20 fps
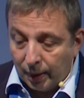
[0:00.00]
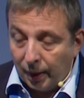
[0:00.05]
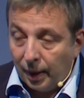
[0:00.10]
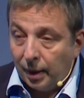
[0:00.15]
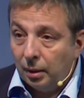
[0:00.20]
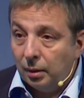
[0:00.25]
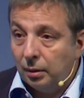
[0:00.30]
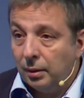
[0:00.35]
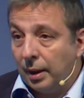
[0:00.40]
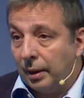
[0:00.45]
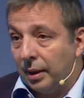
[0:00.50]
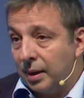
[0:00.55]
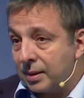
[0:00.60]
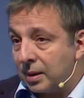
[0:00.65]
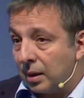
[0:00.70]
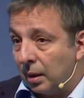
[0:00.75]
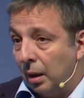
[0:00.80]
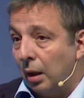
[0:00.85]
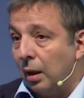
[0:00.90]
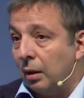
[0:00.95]
There is a
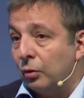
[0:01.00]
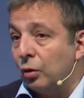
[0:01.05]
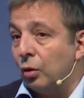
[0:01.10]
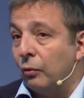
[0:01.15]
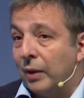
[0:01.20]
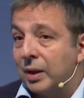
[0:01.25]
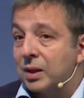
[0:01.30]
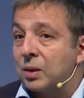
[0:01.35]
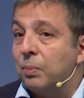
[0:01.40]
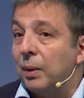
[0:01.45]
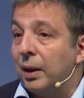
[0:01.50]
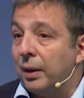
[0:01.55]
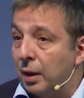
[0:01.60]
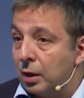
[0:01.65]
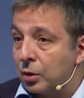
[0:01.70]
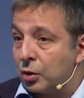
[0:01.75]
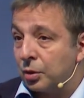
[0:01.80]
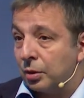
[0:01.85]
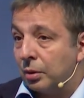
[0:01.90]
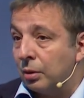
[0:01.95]
lot of
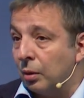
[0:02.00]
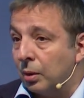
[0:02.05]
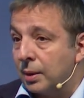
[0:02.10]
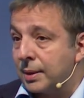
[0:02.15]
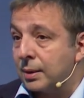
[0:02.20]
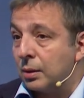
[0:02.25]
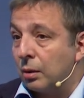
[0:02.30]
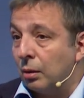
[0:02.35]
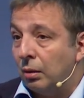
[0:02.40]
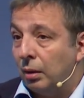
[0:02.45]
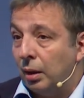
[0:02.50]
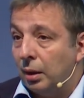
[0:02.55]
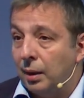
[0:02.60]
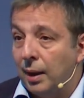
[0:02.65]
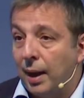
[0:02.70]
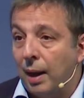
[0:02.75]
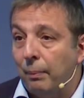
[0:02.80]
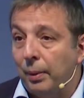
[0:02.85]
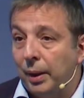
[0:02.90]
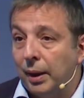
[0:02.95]
explanation also in the
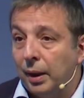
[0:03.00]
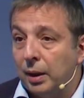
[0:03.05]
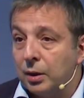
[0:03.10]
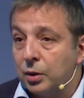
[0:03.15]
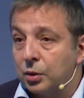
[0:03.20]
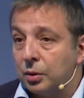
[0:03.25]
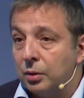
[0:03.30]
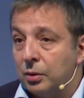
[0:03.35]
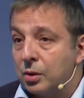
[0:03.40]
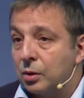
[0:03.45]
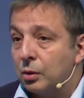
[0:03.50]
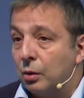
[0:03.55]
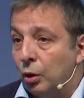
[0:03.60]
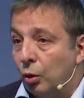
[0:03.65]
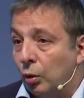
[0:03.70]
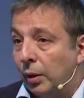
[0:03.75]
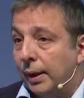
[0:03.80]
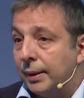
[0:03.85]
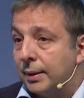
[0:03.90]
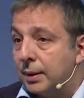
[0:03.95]
application, so you
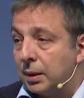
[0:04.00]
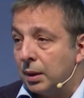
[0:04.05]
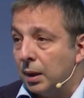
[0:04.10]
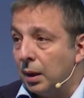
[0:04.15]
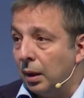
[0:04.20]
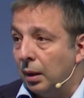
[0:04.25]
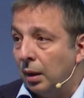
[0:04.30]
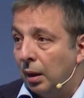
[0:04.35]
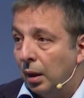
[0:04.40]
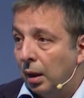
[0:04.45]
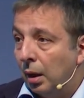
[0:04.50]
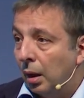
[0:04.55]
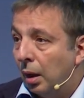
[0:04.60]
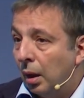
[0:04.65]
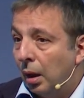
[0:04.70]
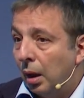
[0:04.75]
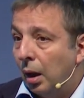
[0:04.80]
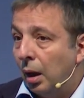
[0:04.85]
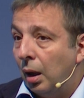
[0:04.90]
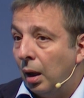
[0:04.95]
can see
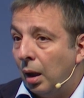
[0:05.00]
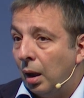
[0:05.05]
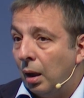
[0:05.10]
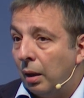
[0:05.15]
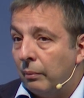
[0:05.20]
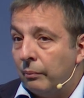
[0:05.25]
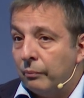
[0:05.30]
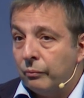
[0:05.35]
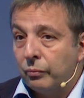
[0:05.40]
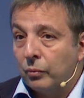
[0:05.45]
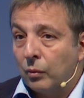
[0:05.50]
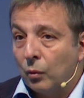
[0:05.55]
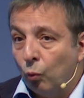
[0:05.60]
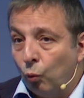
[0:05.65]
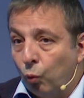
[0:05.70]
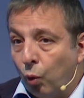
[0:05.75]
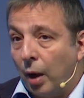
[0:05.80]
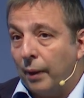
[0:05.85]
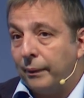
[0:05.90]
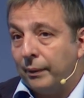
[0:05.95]

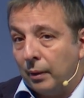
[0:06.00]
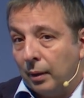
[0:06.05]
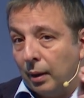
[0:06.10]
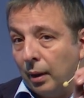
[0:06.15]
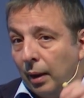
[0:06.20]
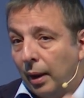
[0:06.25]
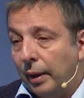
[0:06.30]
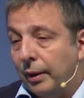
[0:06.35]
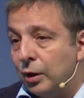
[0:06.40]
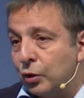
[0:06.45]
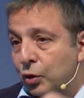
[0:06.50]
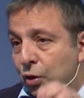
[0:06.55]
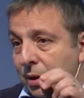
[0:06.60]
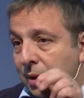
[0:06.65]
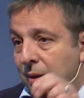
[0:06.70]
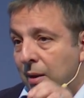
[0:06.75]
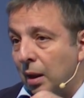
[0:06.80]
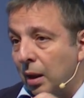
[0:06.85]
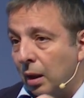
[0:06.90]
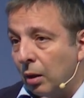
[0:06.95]
what each
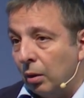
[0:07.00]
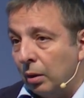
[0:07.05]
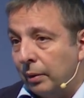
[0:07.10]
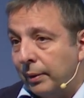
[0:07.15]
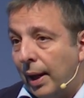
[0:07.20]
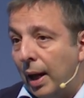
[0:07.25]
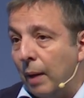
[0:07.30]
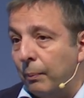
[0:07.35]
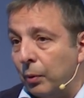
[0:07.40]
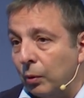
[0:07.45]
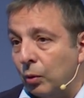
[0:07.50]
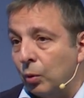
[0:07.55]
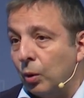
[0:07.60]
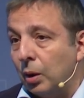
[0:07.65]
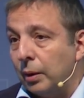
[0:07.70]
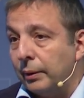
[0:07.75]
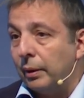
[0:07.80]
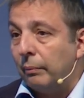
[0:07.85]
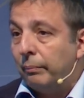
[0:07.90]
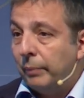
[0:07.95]
single type of
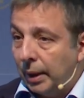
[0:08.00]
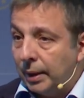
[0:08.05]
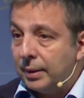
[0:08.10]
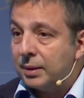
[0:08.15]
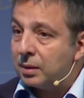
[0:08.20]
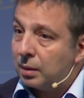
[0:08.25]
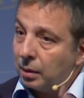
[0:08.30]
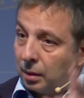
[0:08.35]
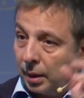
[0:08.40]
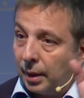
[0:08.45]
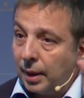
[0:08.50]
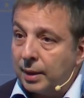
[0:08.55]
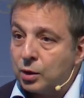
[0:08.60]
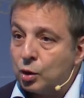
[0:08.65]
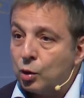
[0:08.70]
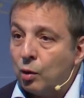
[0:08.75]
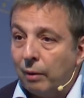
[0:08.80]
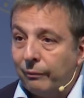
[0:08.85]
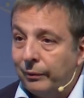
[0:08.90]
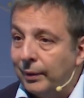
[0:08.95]
quota means in case you
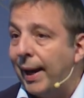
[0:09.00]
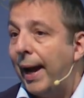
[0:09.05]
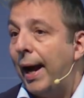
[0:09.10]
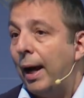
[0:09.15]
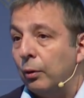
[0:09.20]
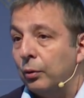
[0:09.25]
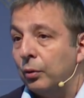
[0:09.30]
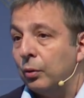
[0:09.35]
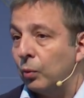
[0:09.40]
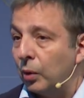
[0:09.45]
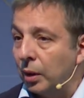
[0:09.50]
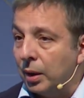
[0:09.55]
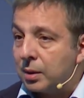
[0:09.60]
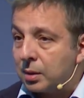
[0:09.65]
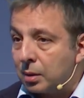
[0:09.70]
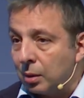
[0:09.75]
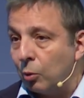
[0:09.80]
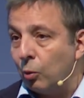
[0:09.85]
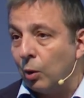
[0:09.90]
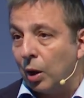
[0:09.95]
have doubt. What is
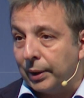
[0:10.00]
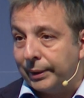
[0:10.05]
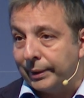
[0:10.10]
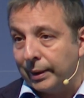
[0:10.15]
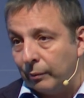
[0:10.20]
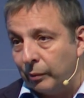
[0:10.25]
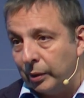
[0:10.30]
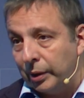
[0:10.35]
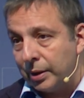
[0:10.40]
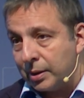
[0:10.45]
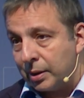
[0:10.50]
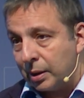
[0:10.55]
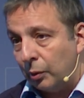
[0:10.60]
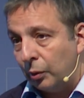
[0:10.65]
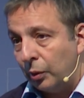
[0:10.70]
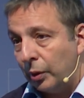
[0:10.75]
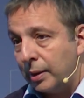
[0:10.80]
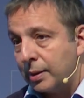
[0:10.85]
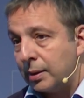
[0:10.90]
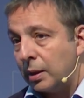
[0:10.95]
the quota? What is the
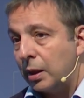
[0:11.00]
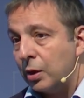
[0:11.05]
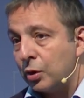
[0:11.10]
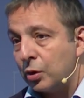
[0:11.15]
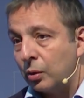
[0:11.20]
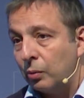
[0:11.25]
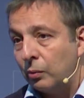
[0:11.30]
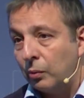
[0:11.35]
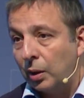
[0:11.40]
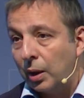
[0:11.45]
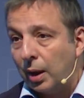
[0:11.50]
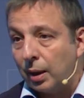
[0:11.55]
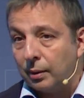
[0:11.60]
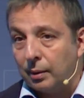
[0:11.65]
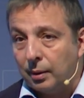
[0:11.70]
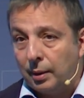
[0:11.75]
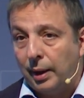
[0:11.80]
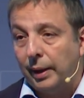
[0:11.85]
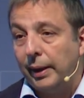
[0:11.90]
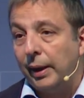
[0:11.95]
authorization? What are the
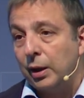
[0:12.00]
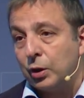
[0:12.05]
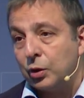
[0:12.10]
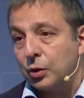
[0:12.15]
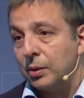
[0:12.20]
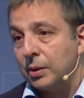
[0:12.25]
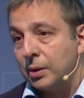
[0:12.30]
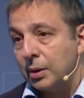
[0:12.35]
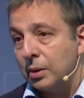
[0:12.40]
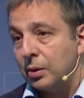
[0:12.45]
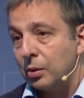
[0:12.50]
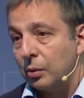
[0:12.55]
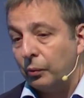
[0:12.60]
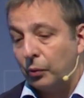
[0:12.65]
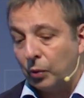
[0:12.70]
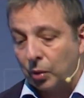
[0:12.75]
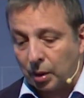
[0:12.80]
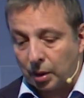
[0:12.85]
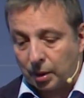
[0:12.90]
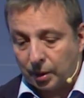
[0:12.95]
delegations? And so
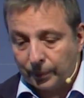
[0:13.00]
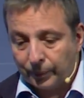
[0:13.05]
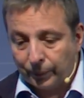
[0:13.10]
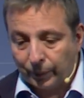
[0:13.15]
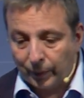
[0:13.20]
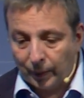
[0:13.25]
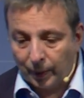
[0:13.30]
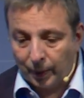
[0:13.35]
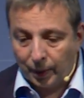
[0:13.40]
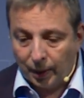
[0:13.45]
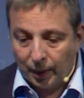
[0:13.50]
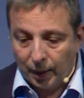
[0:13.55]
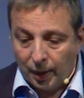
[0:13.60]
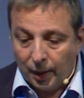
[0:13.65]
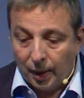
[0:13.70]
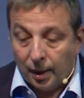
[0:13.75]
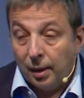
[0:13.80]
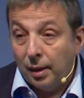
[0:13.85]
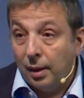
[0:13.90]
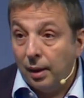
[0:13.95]
forth.
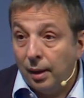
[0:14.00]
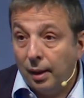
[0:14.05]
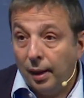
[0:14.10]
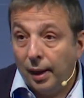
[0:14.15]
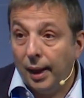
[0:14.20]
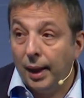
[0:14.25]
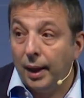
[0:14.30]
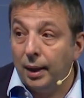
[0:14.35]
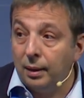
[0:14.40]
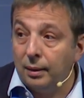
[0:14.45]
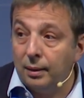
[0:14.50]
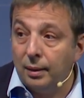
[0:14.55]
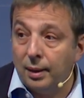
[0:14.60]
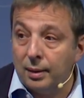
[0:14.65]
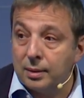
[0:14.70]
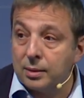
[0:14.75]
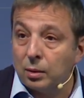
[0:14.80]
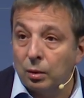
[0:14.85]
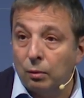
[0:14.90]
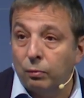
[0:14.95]
And
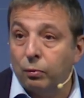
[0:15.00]
that's all from